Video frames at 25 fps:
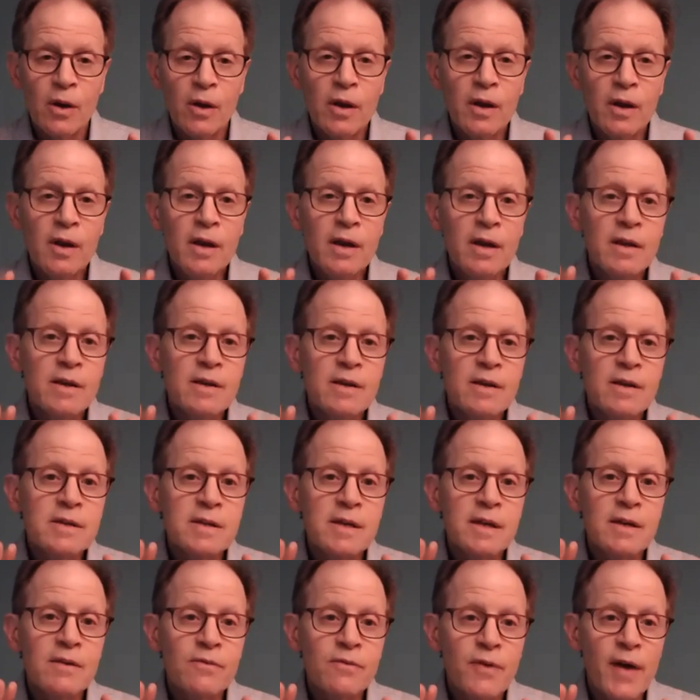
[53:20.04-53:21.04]
is
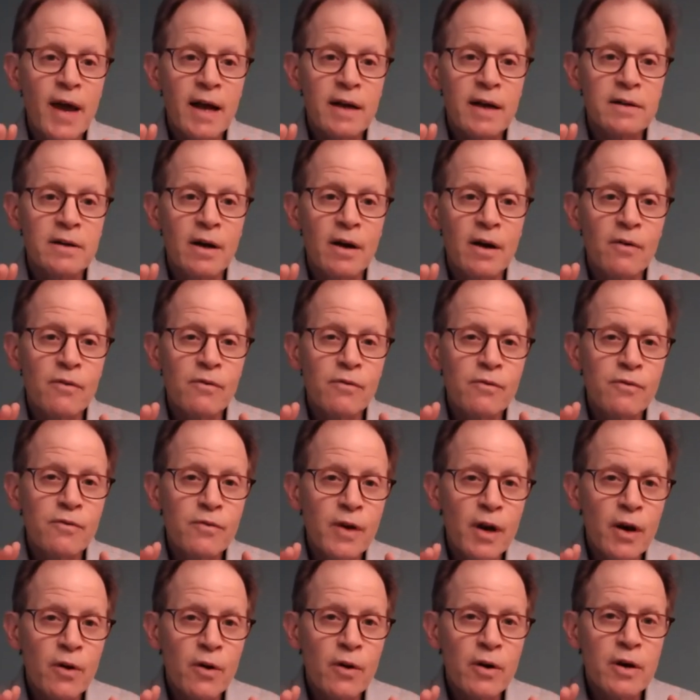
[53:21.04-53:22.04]
in fact a
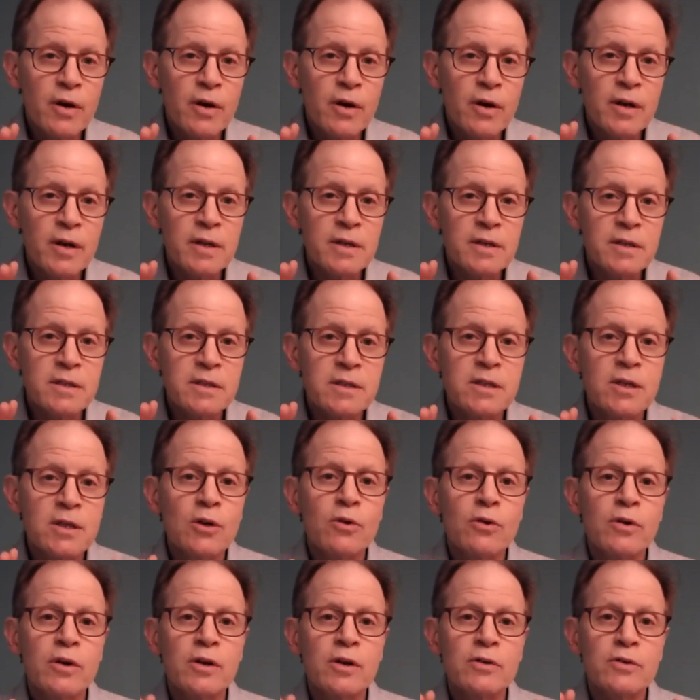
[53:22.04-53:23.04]
very
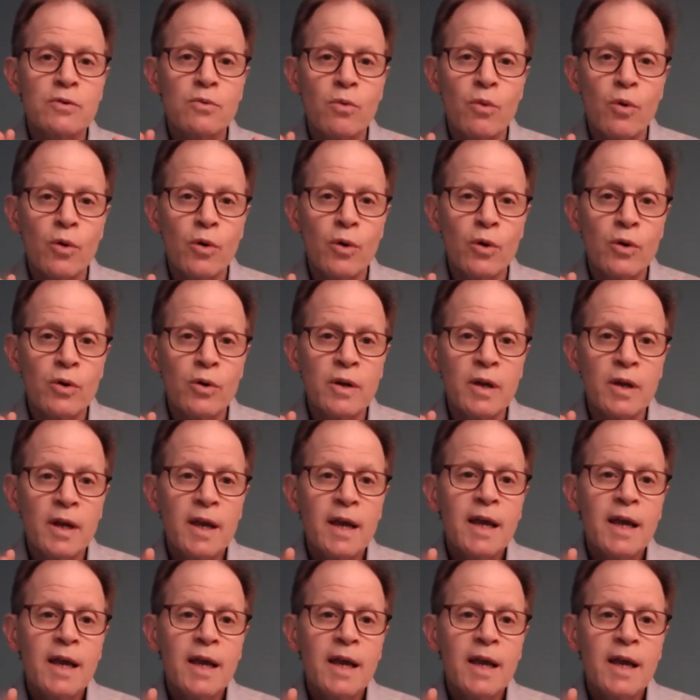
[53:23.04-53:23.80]
serious word